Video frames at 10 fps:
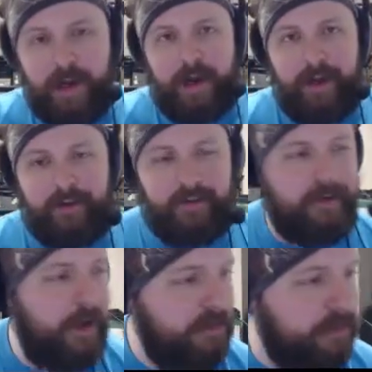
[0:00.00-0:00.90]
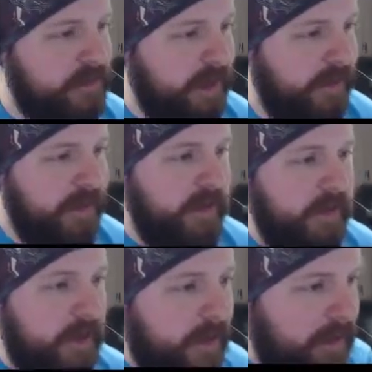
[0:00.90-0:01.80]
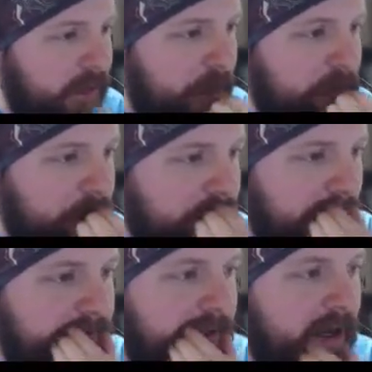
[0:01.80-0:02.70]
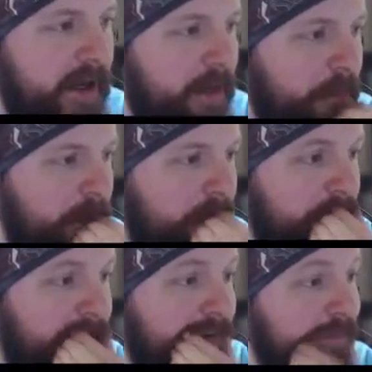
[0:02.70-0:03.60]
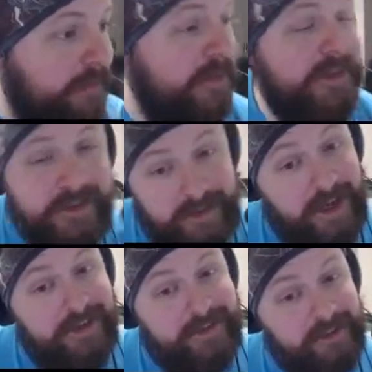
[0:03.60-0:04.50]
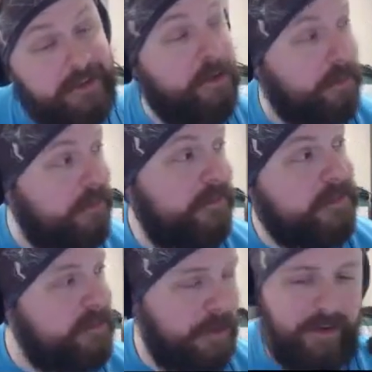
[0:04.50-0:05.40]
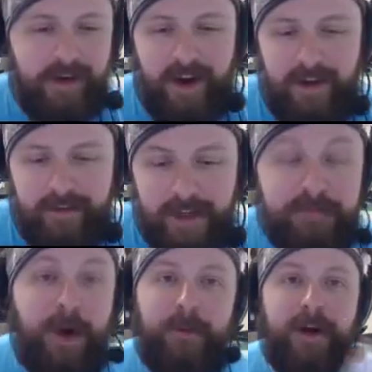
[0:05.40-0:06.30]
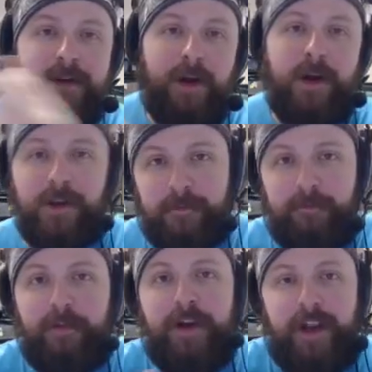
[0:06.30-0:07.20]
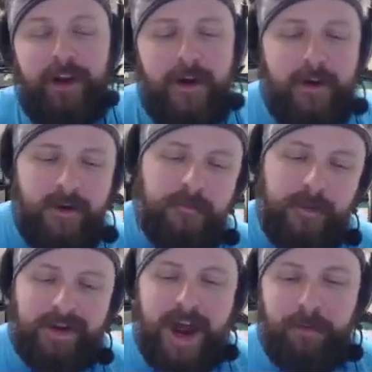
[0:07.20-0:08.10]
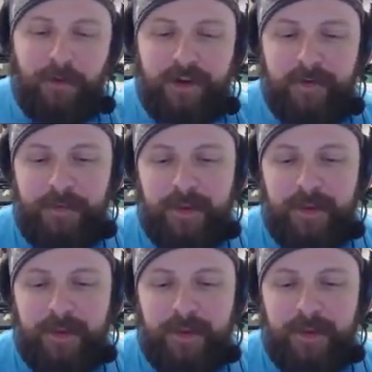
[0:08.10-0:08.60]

in editor. How cool is that? Campfire guy, a barbarian reference. Yes, Toby, you smart guy. That's barbarian by our good buddy, Mike Gabbery.